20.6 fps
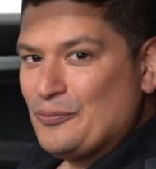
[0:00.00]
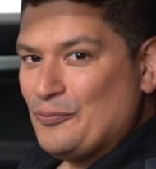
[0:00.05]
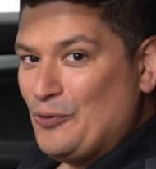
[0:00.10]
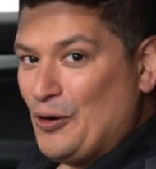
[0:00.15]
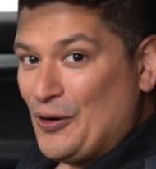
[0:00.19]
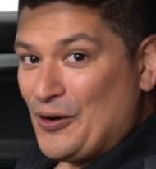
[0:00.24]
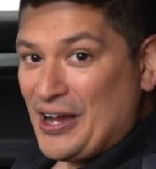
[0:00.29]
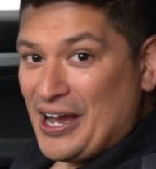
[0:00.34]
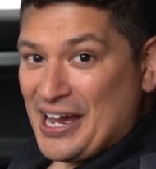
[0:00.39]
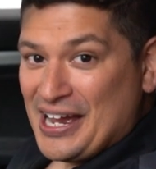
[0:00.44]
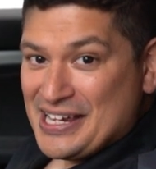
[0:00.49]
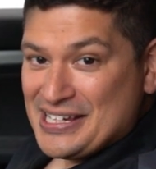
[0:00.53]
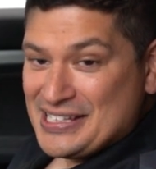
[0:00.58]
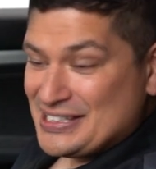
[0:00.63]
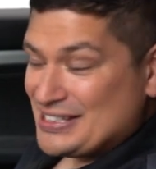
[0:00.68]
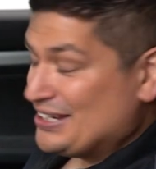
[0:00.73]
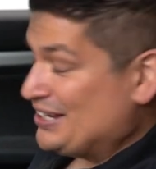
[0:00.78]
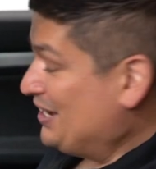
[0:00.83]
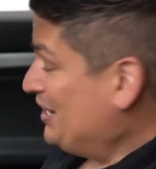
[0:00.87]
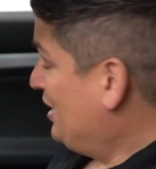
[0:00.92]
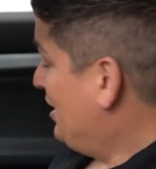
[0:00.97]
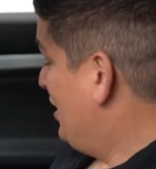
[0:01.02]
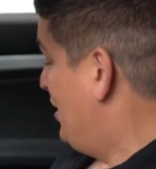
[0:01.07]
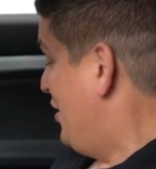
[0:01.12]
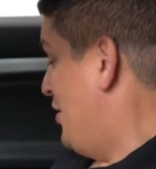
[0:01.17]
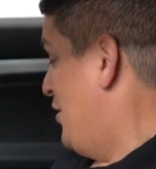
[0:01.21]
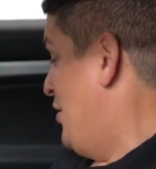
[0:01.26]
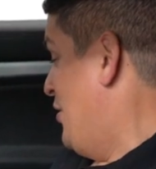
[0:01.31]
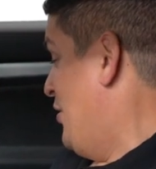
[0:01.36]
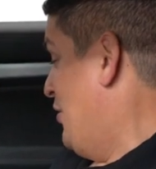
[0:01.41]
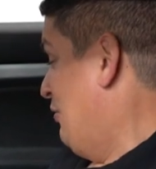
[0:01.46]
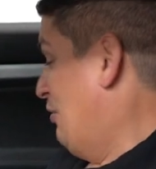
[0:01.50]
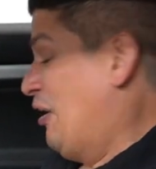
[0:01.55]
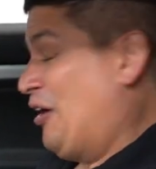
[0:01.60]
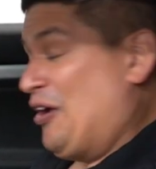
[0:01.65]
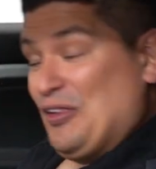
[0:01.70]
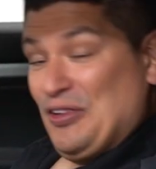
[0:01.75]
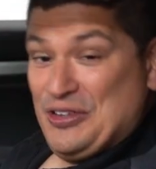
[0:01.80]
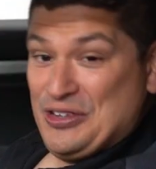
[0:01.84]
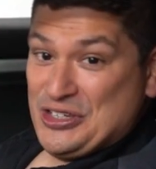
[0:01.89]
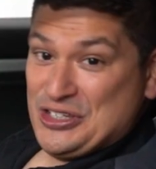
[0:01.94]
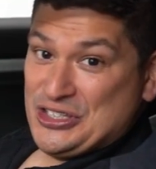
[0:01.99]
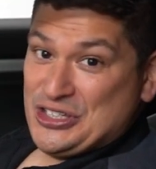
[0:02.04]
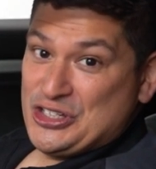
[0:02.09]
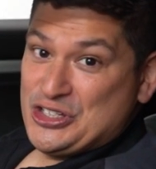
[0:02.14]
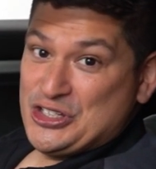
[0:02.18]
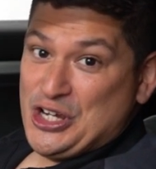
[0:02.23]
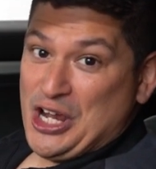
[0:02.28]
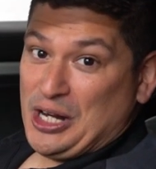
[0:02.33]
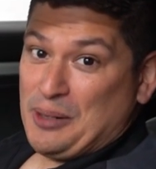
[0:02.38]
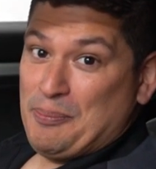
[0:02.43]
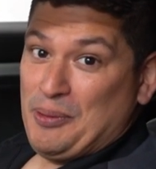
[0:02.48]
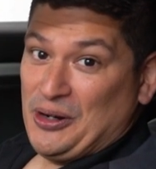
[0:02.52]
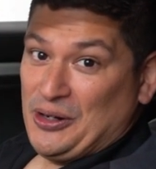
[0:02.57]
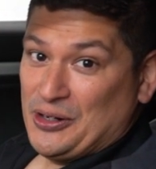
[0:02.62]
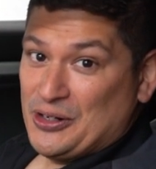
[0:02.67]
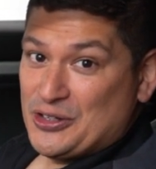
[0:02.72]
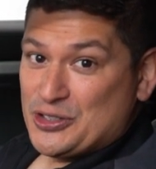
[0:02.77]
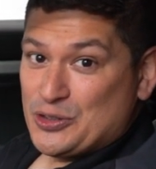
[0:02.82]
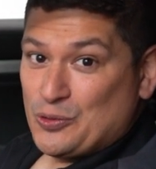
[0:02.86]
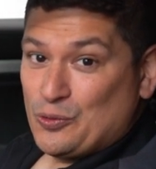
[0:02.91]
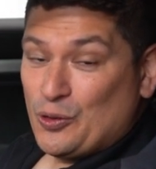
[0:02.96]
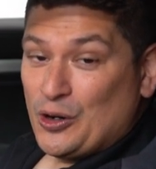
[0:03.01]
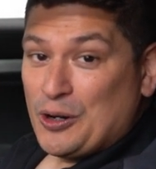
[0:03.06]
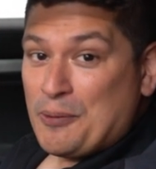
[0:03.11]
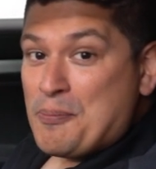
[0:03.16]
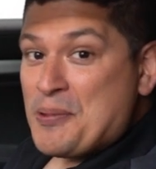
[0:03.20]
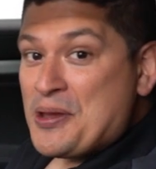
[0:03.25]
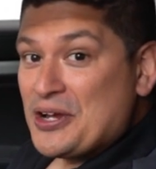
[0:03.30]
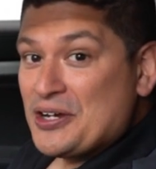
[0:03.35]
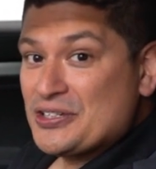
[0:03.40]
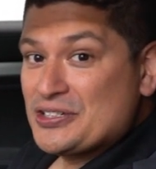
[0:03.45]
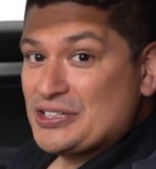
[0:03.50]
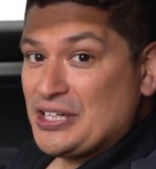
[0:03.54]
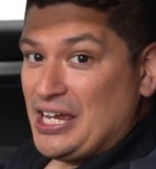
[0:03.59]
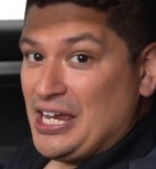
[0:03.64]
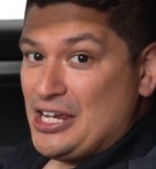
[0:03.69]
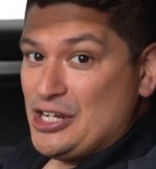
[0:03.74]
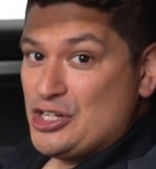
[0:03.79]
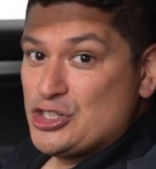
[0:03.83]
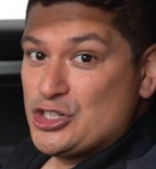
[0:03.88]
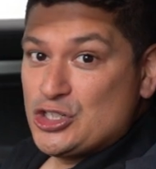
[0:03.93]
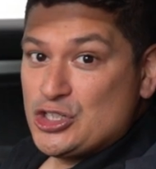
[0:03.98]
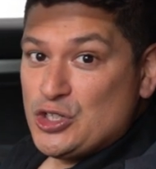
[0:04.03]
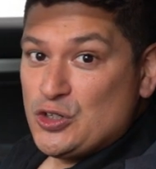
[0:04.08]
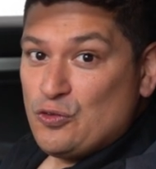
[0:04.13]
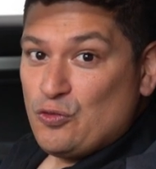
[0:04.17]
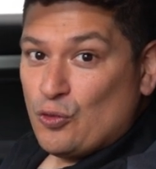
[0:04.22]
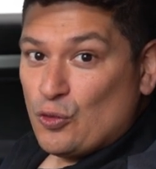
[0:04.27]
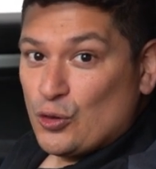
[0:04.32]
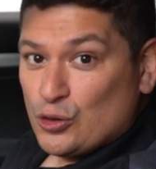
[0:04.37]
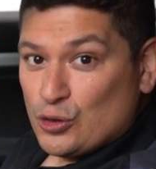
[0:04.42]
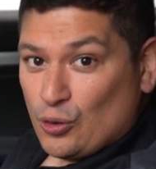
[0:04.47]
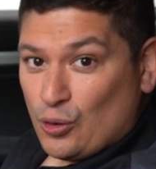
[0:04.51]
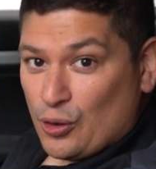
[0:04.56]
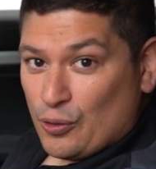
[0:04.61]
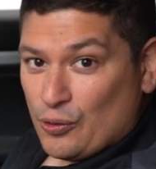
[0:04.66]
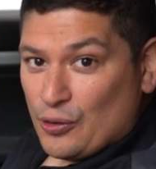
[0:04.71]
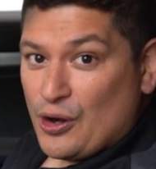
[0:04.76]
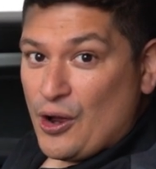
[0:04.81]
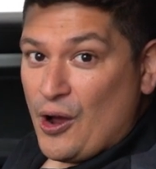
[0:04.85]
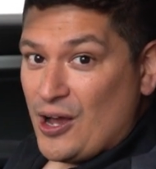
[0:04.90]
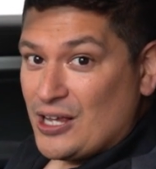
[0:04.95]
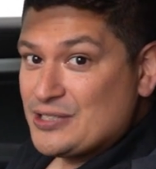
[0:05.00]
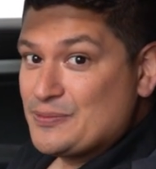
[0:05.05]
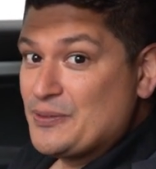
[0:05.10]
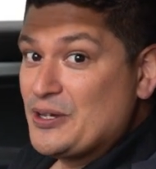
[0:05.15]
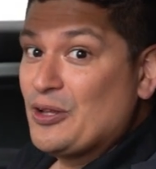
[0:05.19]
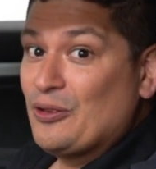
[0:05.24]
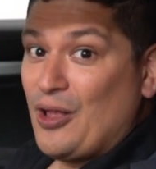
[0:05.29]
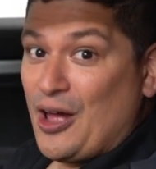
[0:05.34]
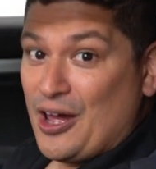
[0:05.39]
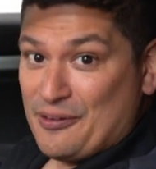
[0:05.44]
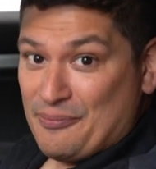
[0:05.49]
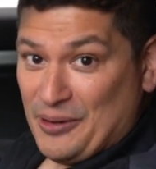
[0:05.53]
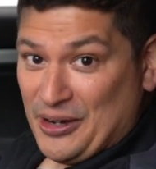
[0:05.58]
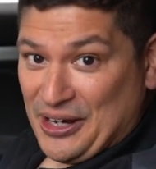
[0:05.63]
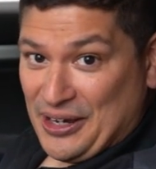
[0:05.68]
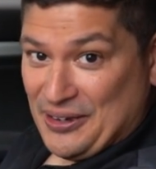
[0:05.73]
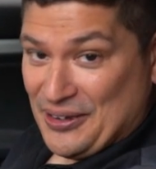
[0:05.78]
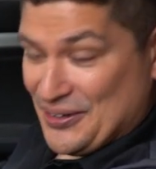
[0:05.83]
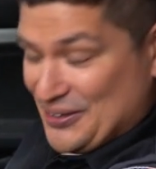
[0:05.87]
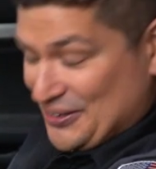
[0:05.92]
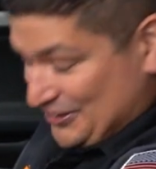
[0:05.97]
Well guys, luckily this eject button doesn't work because a GT4 door would cost me a lot of money.